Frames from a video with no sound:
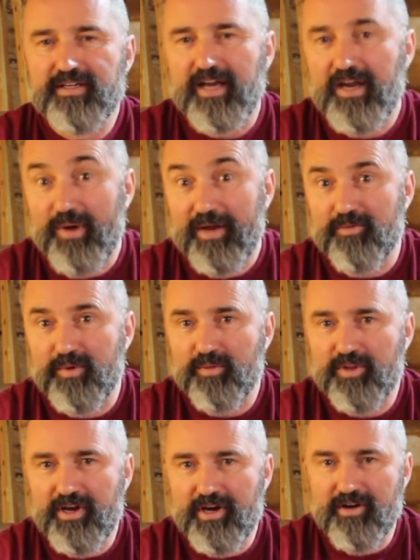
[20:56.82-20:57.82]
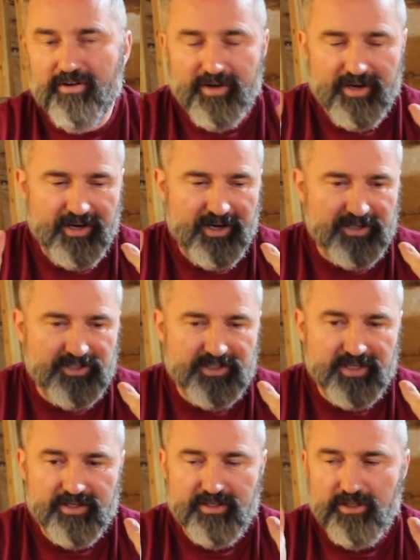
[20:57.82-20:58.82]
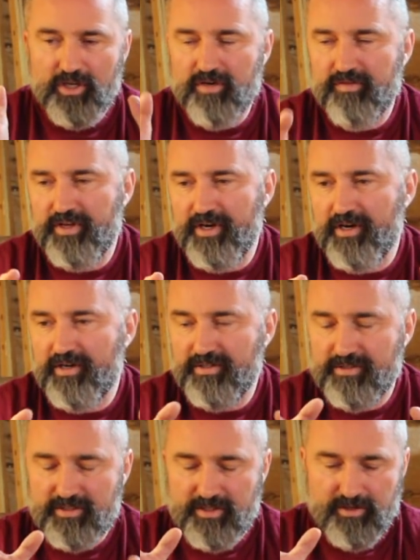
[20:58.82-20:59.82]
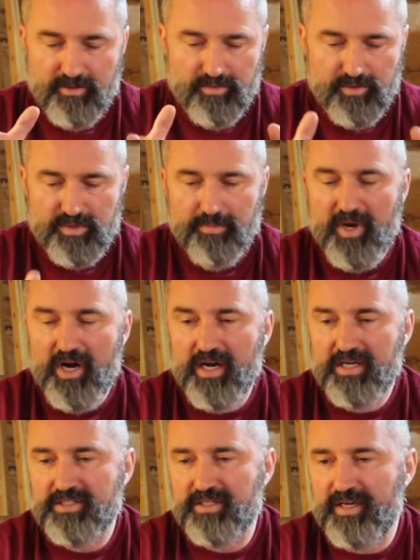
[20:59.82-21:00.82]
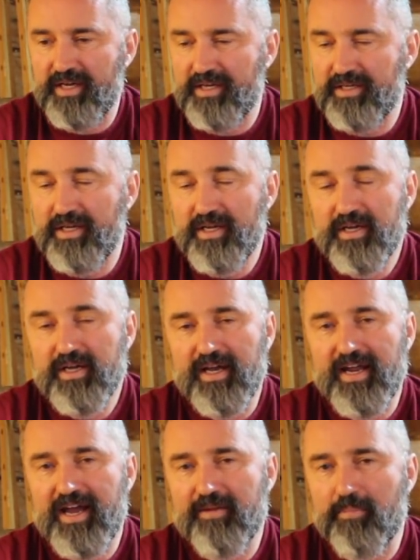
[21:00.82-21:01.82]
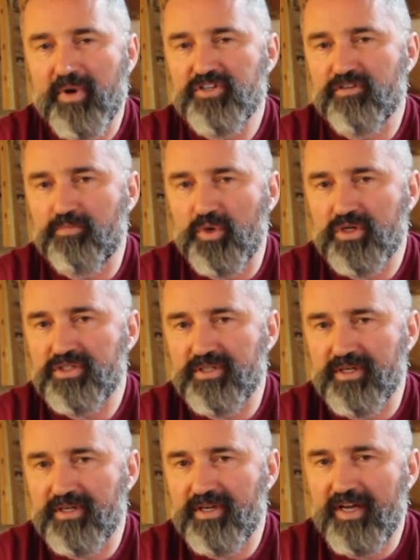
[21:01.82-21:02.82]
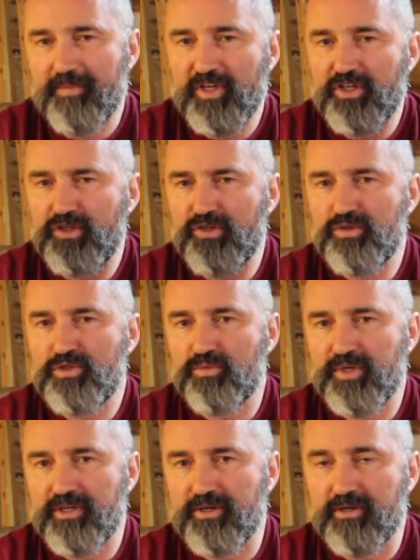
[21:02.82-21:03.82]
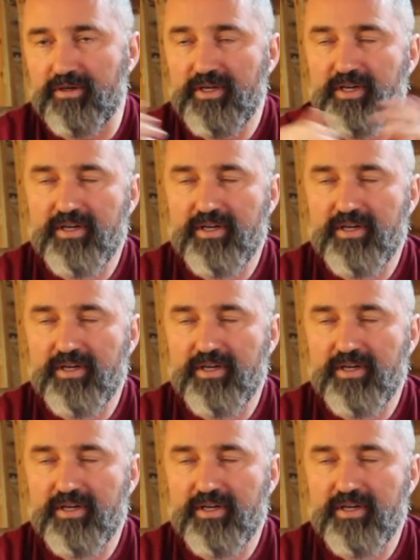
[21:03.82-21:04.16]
Anyway, we were there, and she said, look over there. And so there's a box, and it had a bunch of books in it. And I'm a huge reader.